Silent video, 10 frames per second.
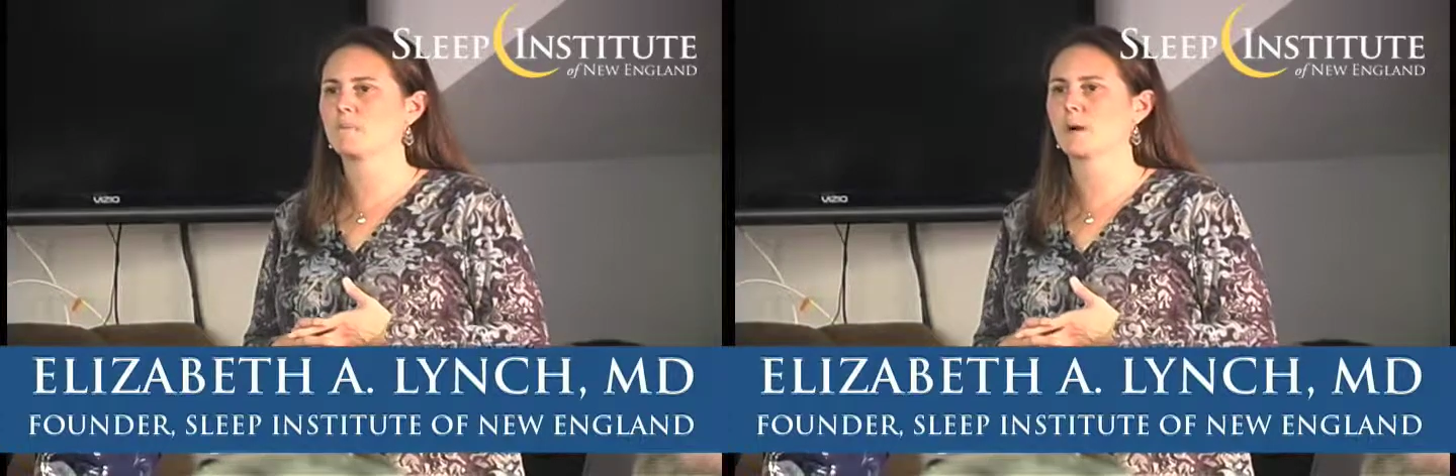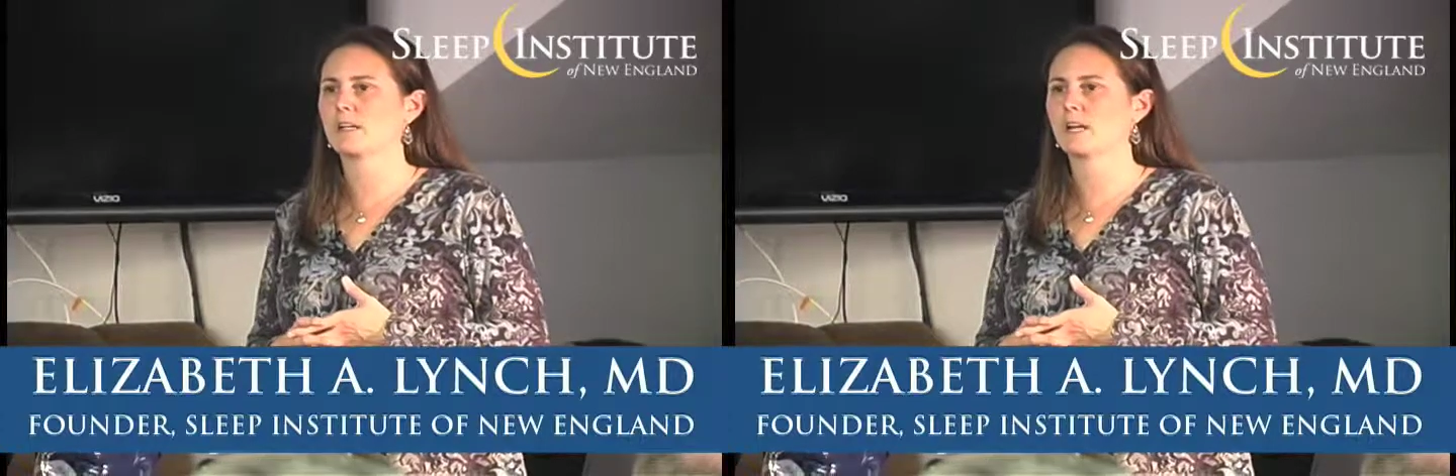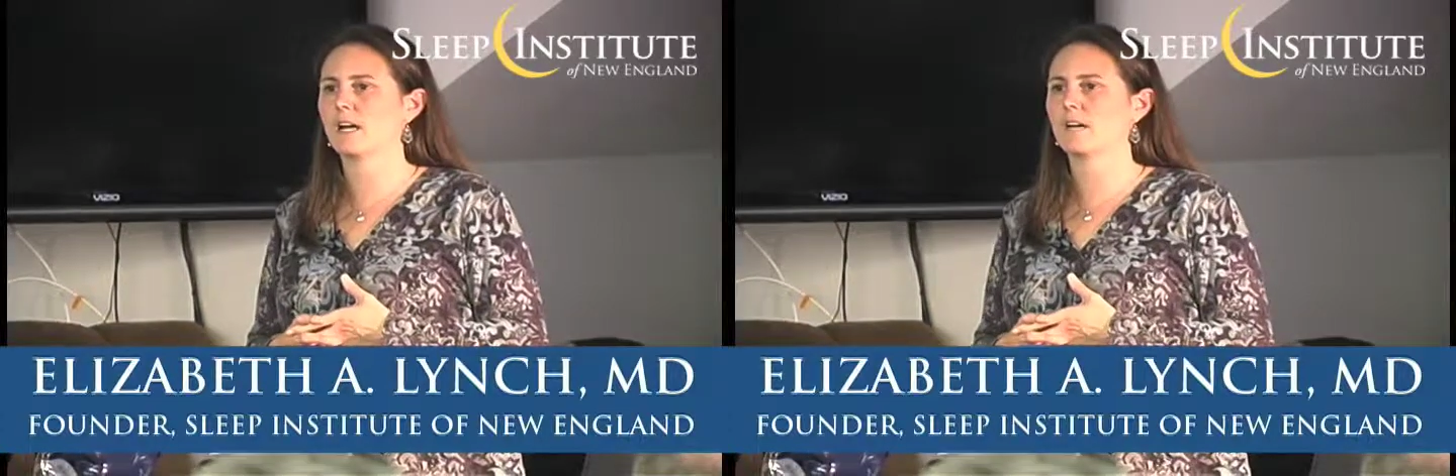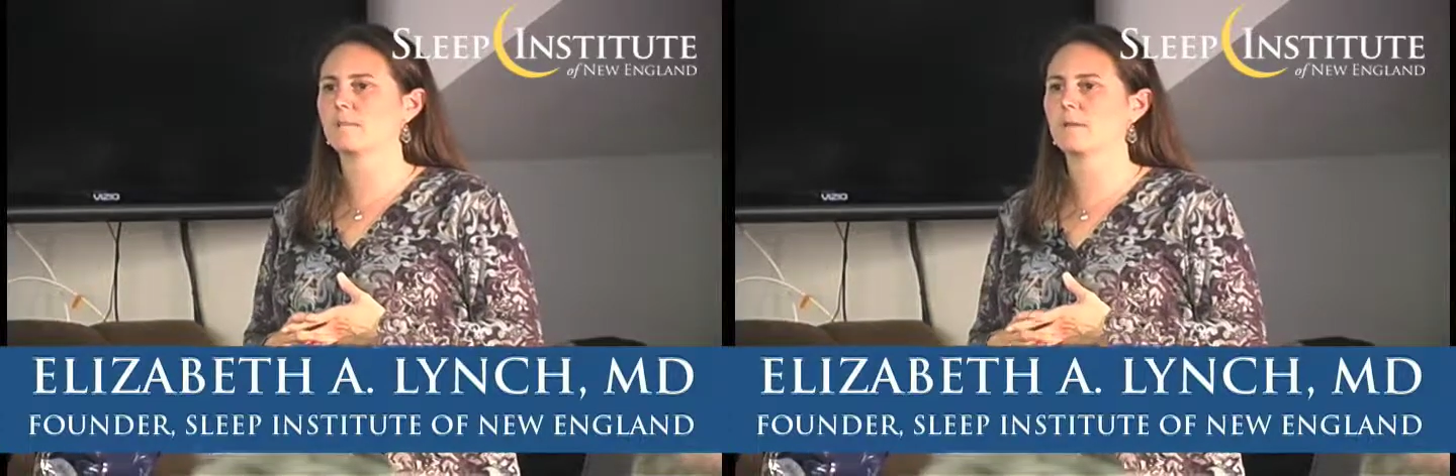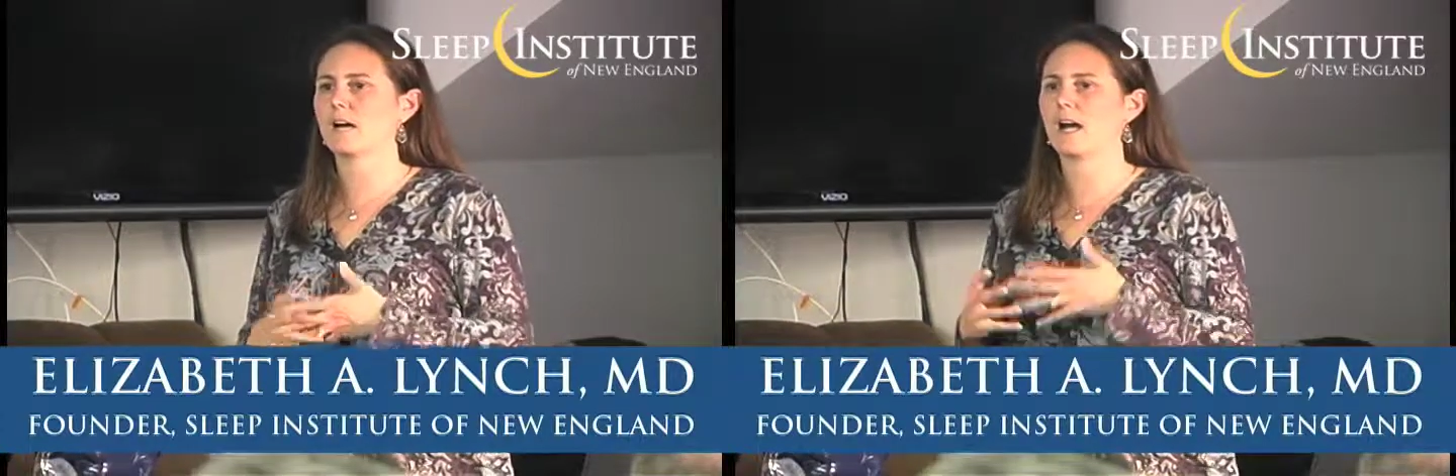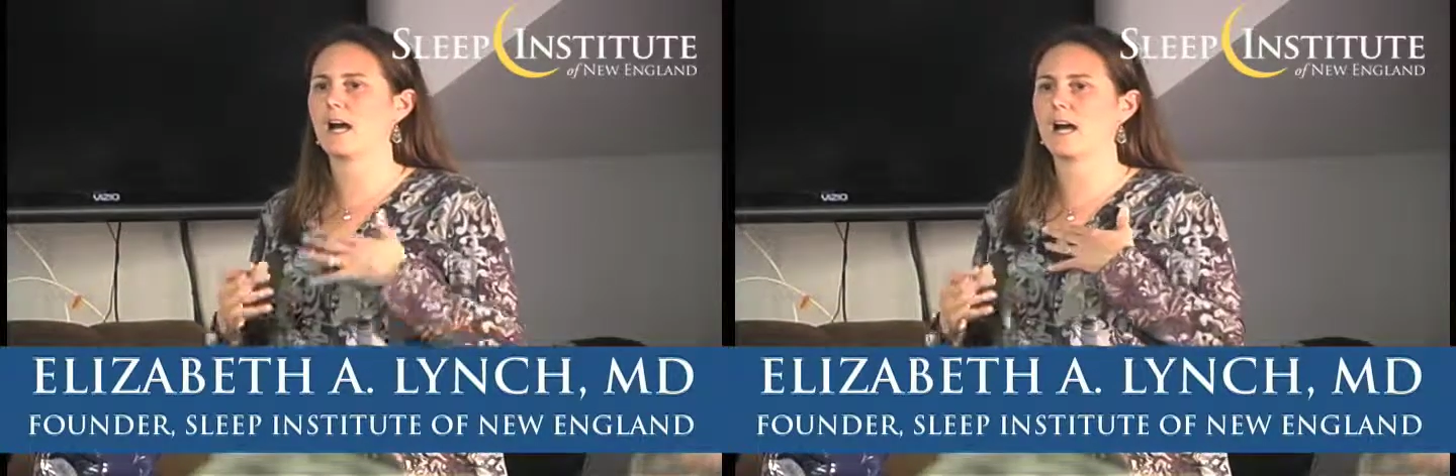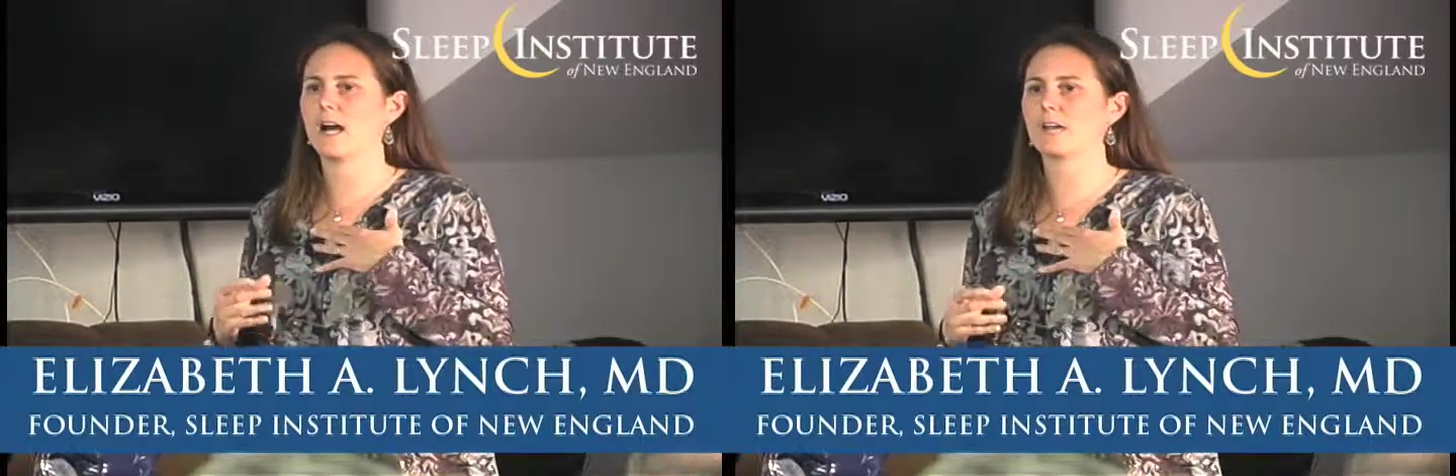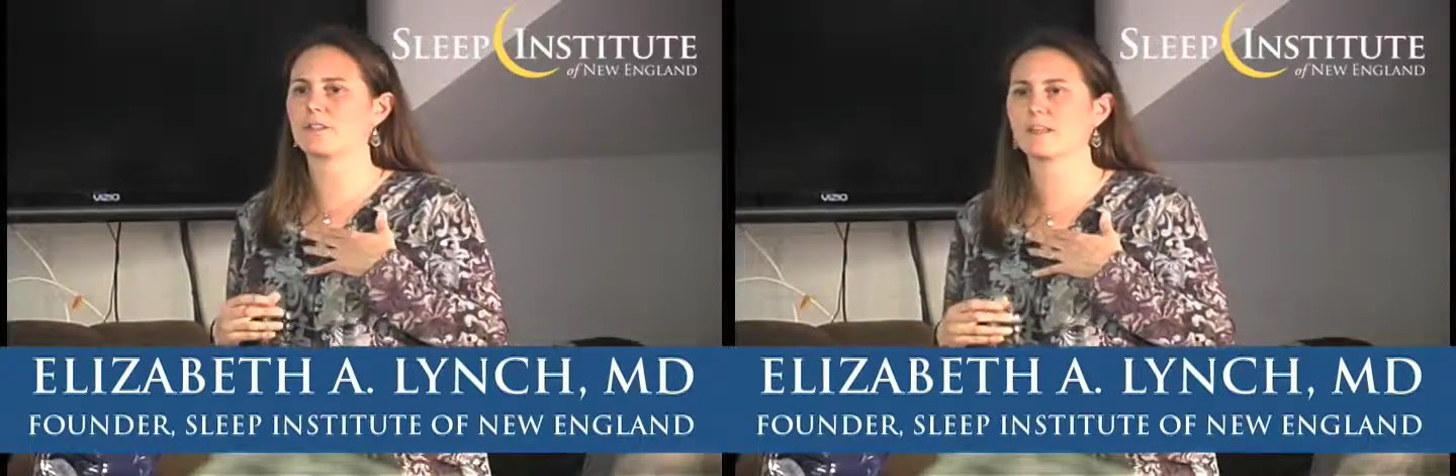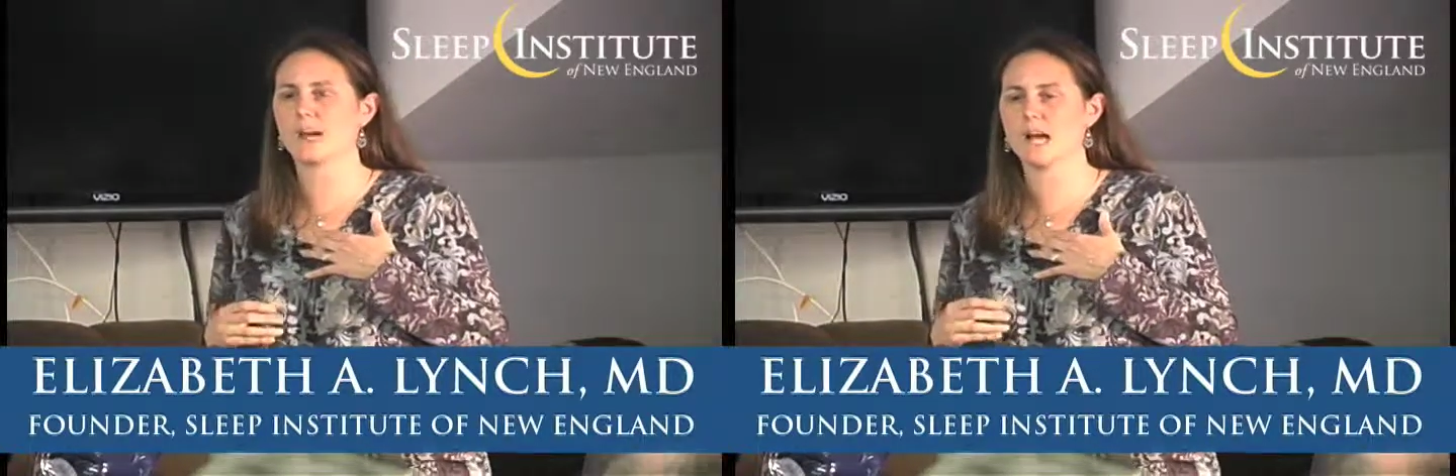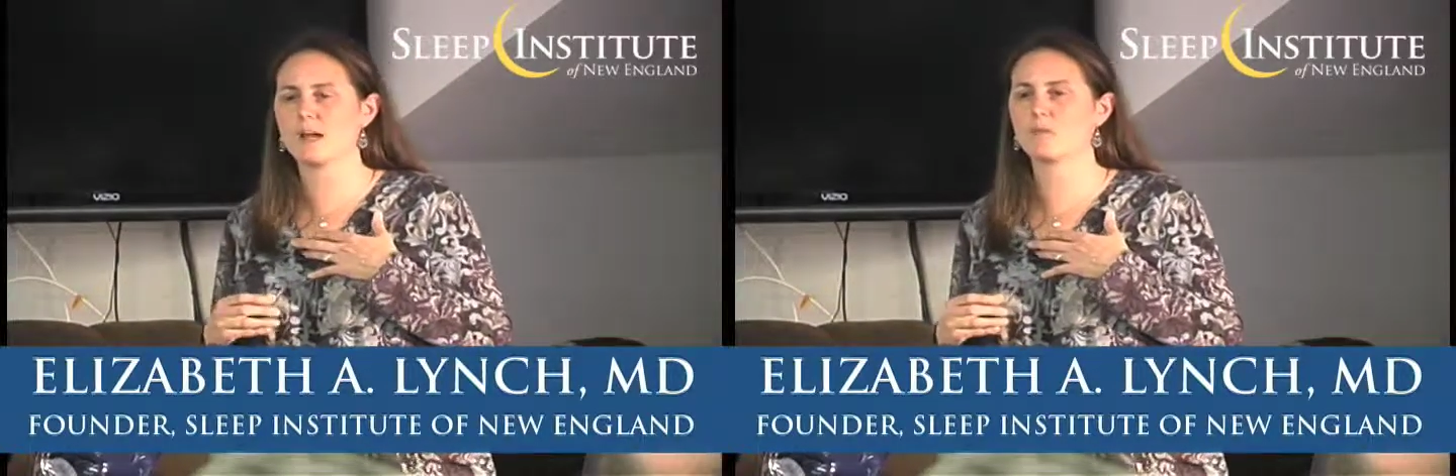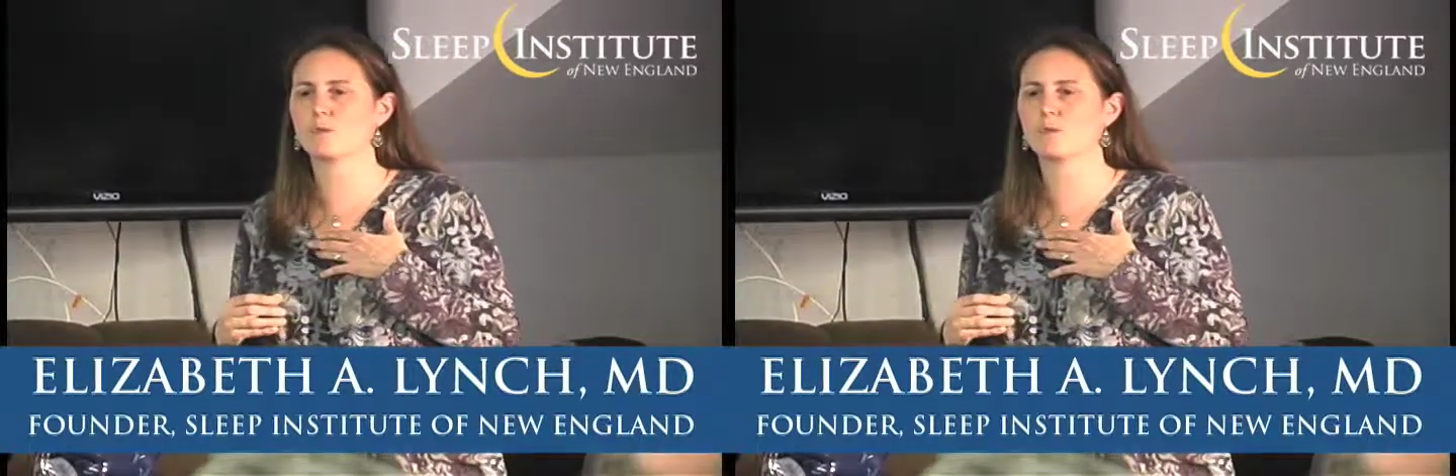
But I think I